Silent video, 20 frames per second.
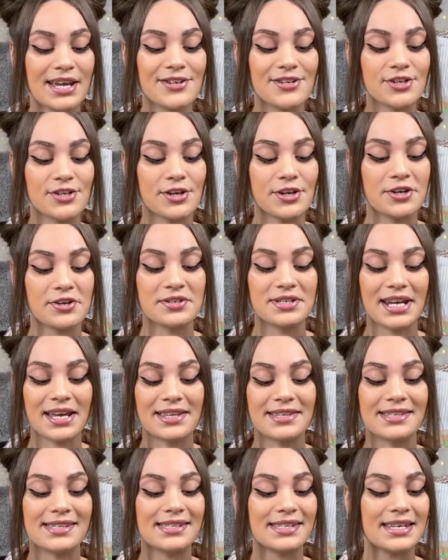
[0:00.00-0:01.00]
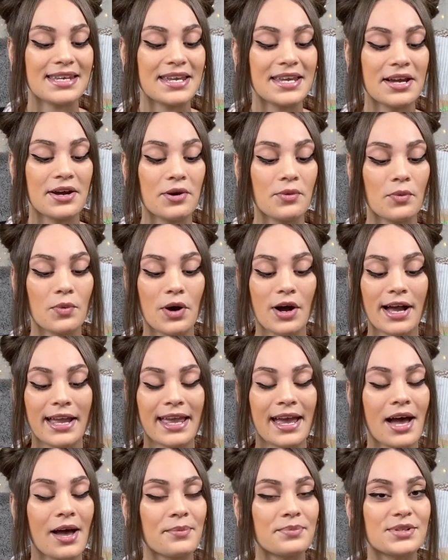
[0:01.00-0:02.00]
tuned and see what I
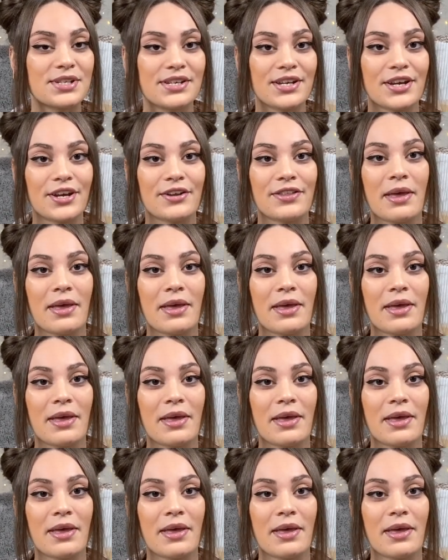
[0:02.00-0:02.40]
get up to,